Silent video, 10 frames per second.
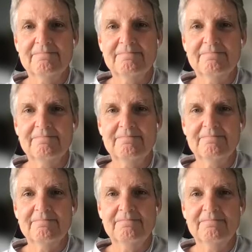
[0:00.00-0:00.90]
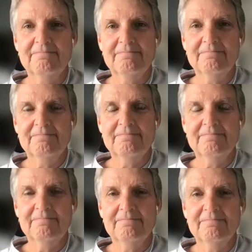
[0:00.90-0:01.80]

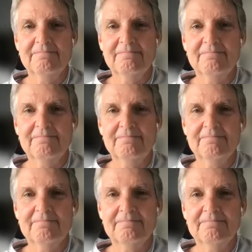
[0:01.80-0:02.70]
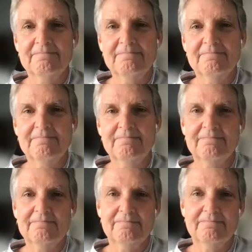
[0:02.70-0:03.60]

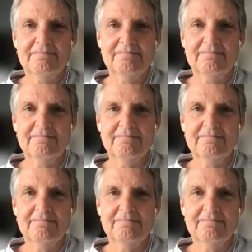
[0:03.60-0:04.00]
No words are spoken by the person on screen.